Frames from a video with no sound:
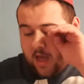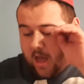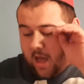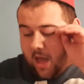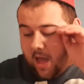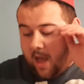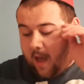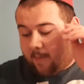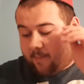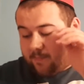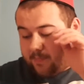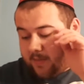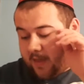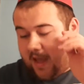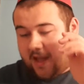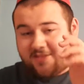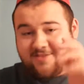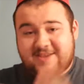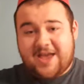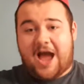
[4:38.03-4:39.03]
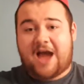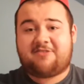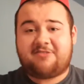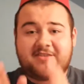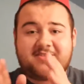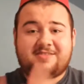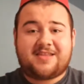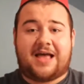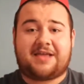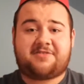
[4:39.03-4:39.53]
um,
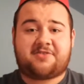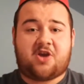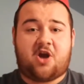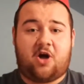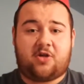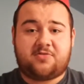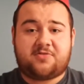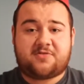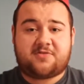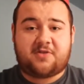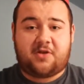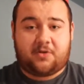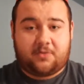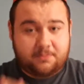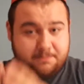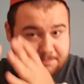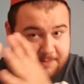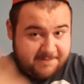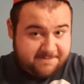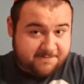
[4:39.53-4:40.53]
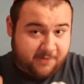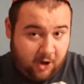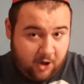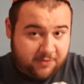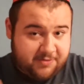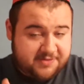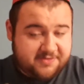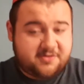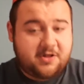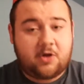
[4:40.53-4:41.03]
Atari's last console before
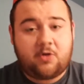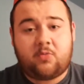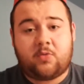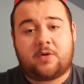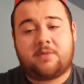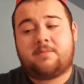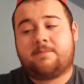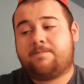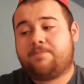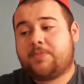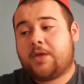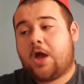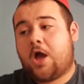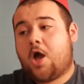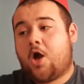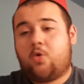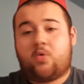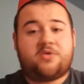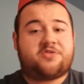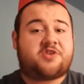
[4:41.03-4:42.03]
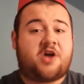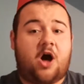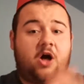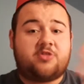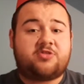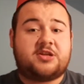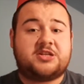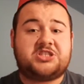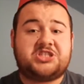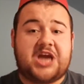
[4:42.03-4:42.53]
this new one was
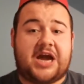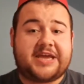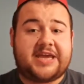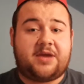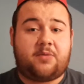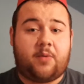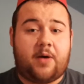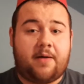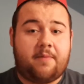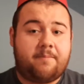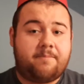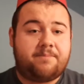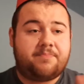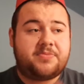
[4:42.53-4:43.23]
called the Jaguar.